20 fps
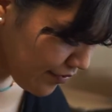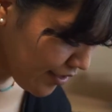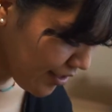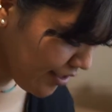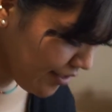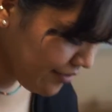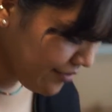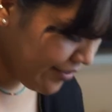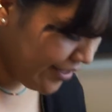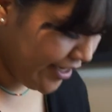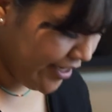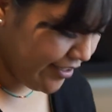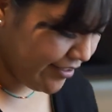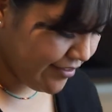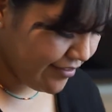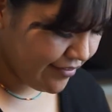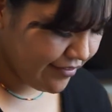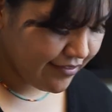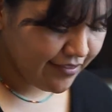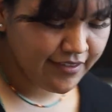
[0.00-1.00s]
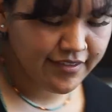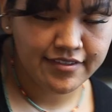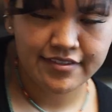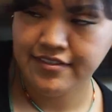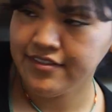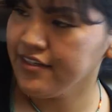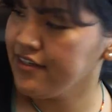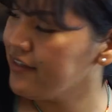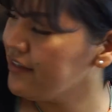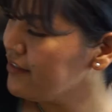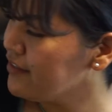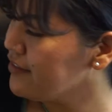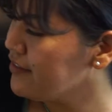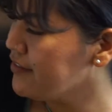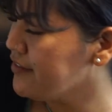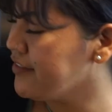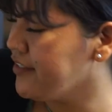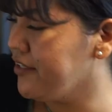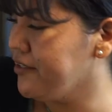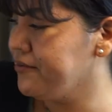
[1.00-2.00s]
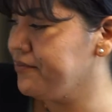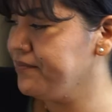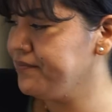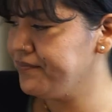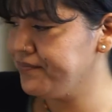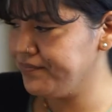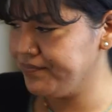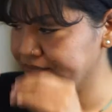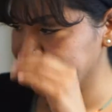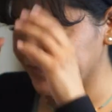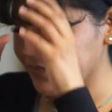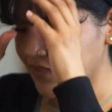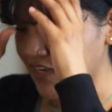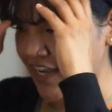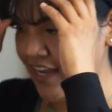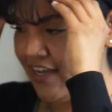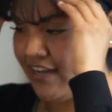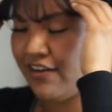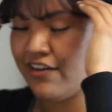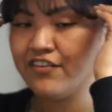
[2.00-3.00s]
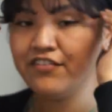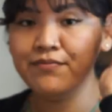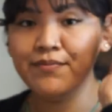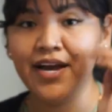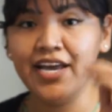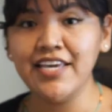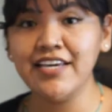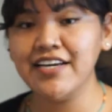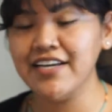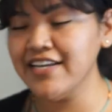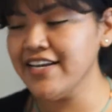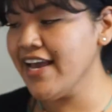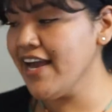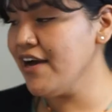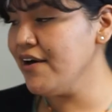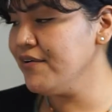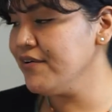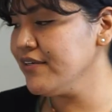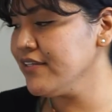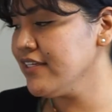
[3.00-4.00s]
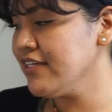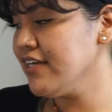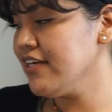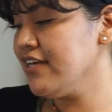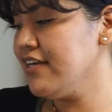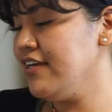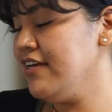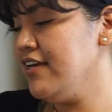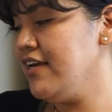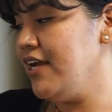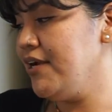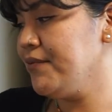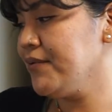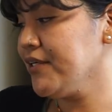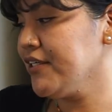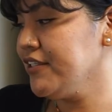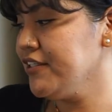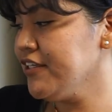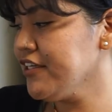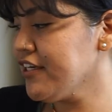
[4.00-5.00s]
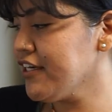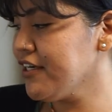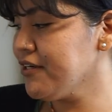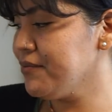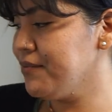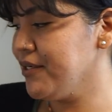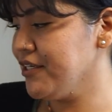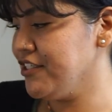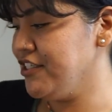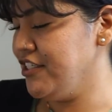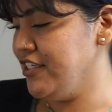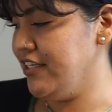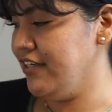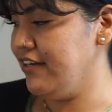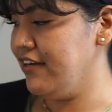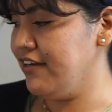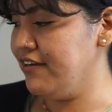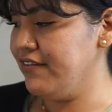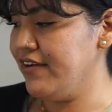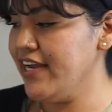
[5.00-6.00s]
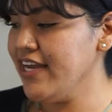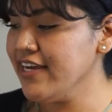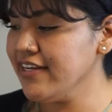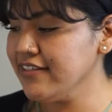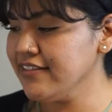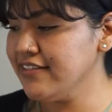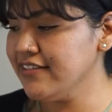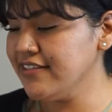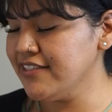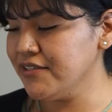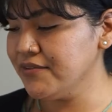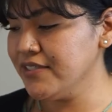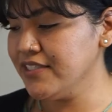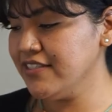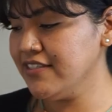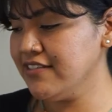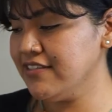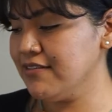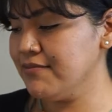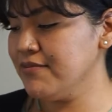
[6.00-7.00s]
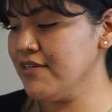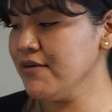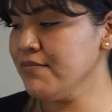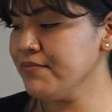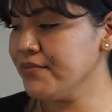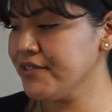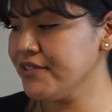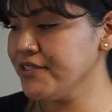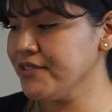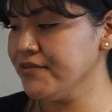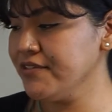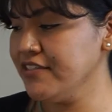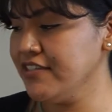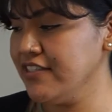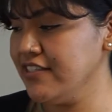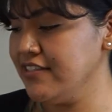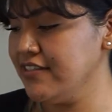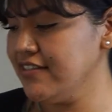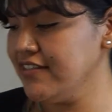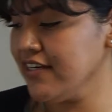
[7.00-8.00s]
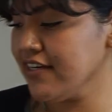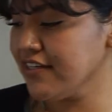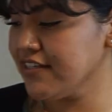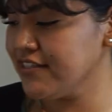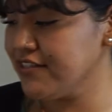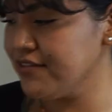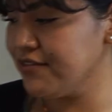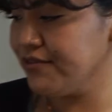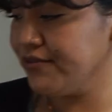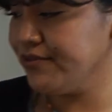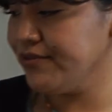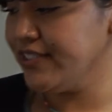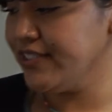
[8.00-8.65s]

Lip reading: All right, so I had all of mine cut out, and we're gonna look at our worksheet, all right? So we see some numbers, we see 6 through